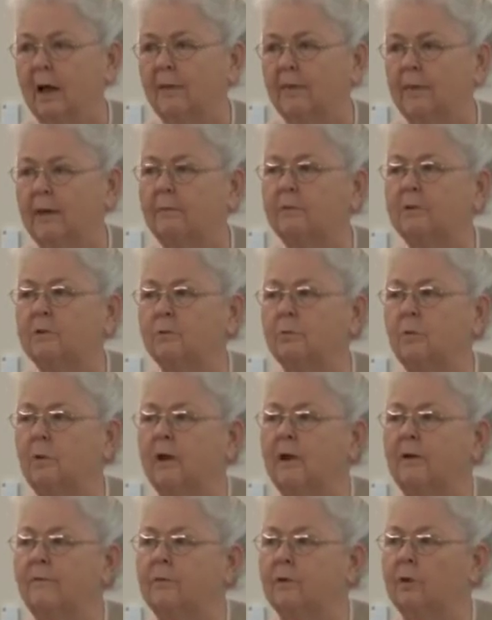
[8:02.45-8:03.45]
That was
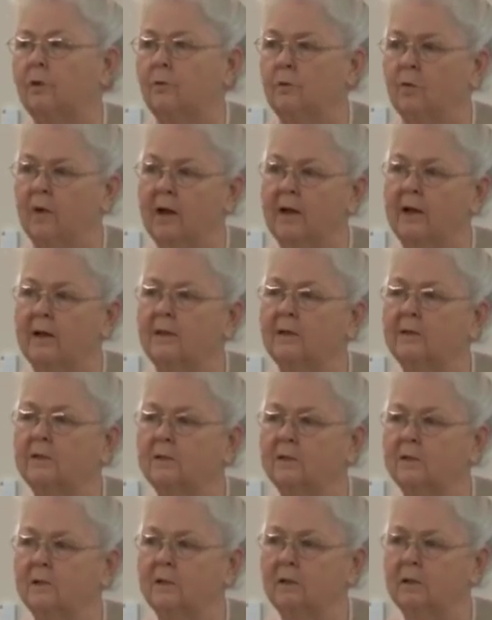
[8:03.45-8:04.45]
one of the
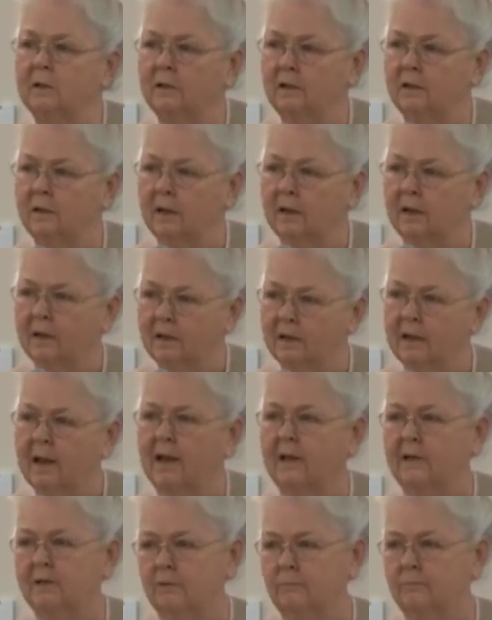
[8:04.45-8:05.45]
greatest
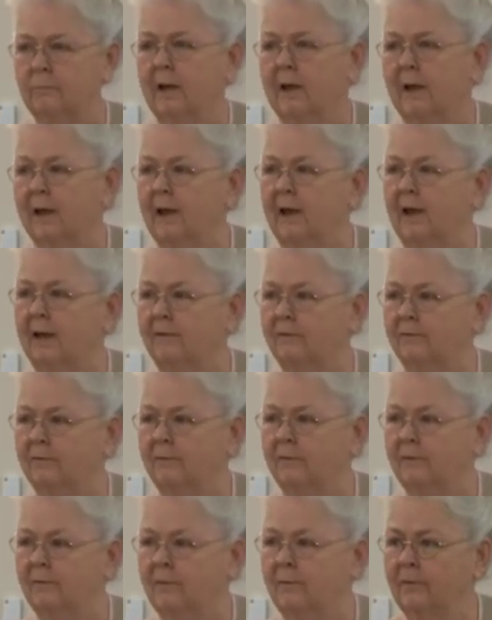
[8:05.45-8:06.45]
days of my life,
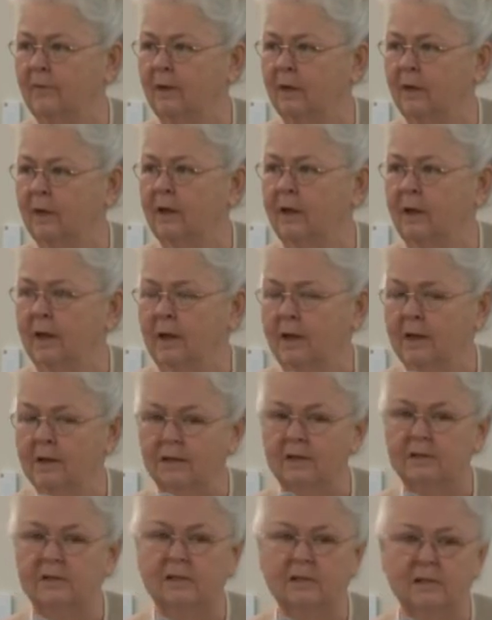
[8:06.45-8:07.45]

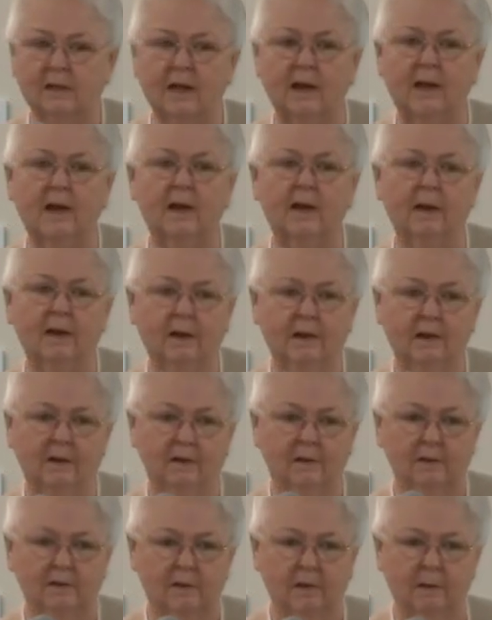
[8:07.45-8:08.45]
to see
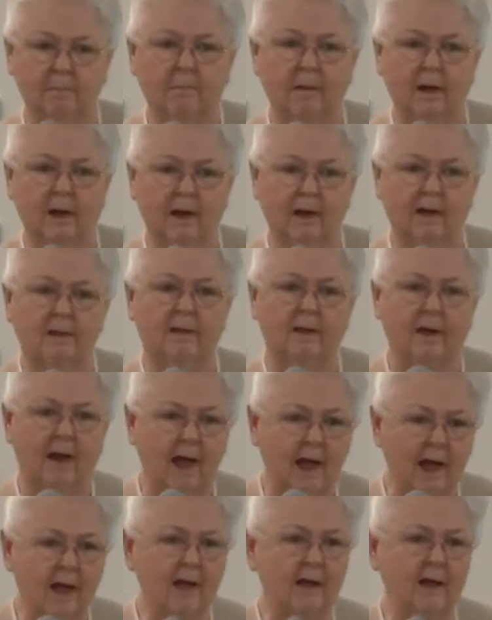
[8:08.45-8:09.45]
somebody that
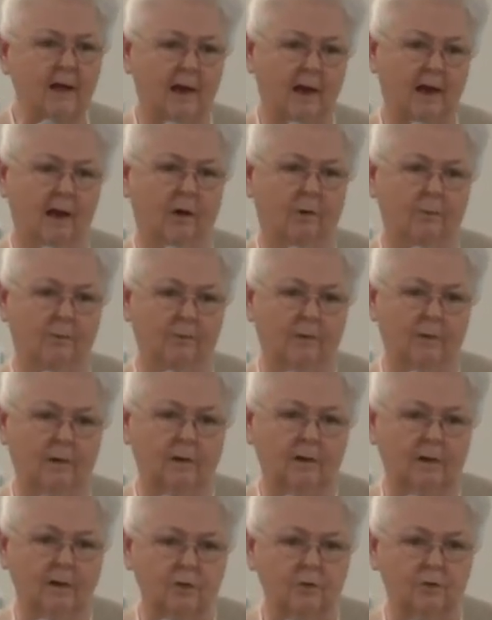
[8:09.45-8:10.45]
I had helped
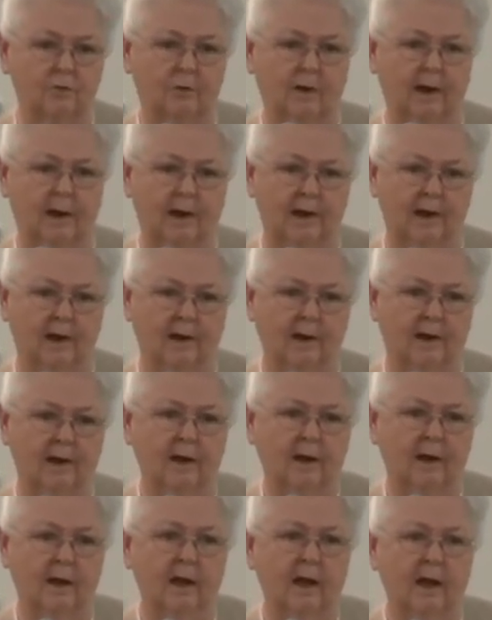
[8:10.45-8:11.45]
and trained,
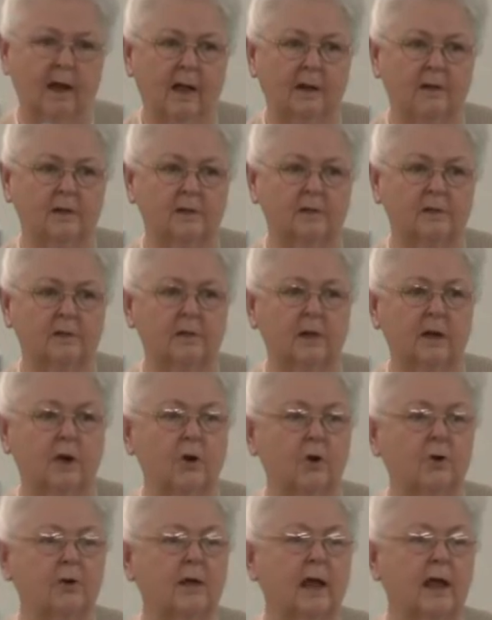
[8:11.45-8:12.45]
and to see
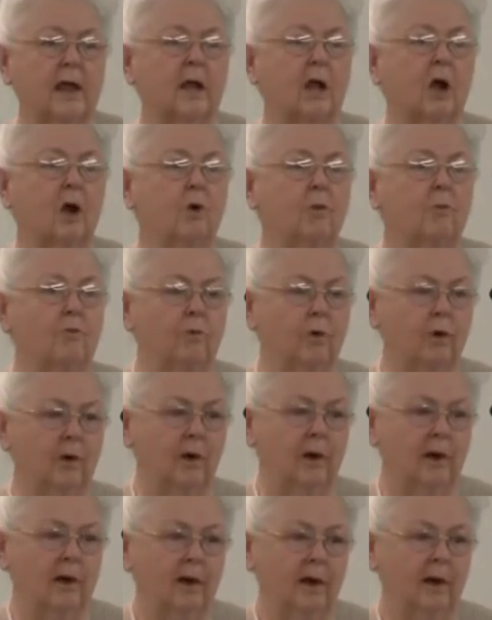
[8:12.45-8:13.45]
her take over.